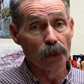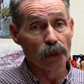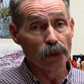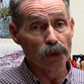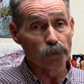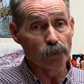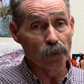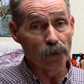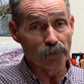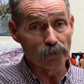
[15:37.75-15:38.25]

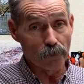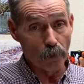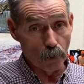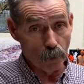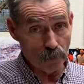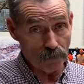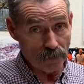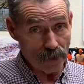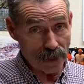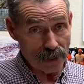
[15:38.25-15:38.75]
Spent 4
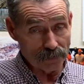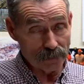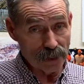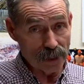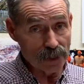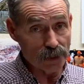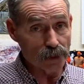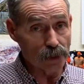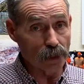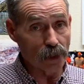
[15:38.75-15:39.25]
or 5
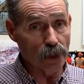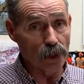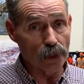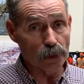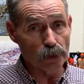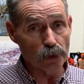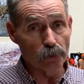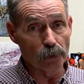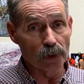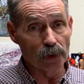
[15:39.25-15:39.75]
days in the
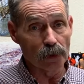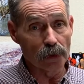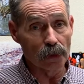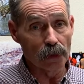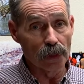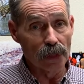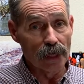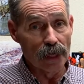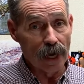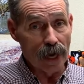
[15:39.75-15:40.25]
hospital,
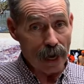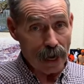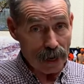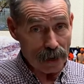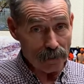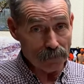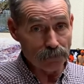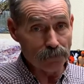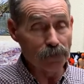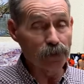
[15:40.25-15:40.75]

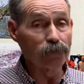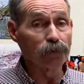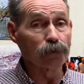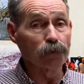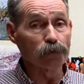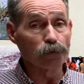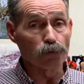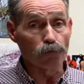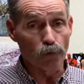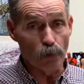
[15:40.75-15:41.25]
high
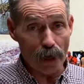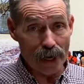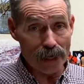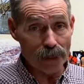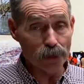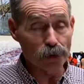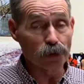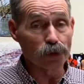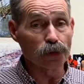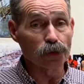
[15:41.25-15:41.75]
fevers,
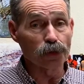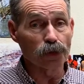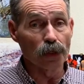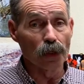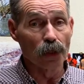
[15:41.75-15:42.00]
rashes.